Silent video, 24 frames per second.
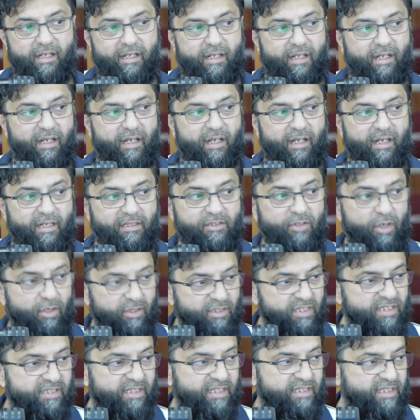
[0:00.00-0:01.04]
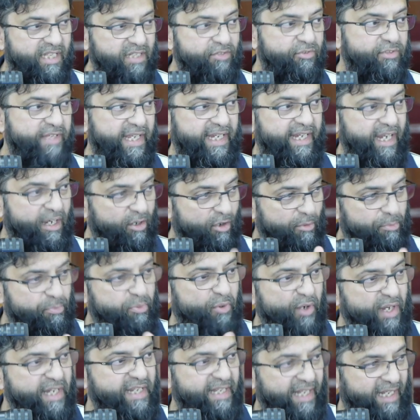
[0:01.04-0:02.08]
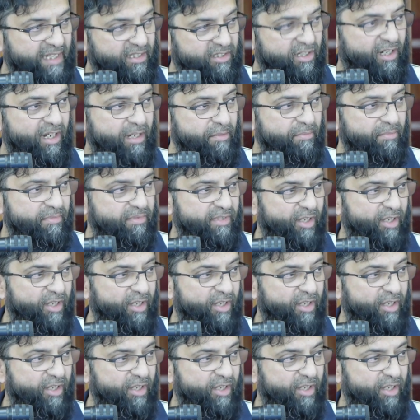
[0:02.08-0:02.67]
uh, doctors, etc., they cannot pray in that time.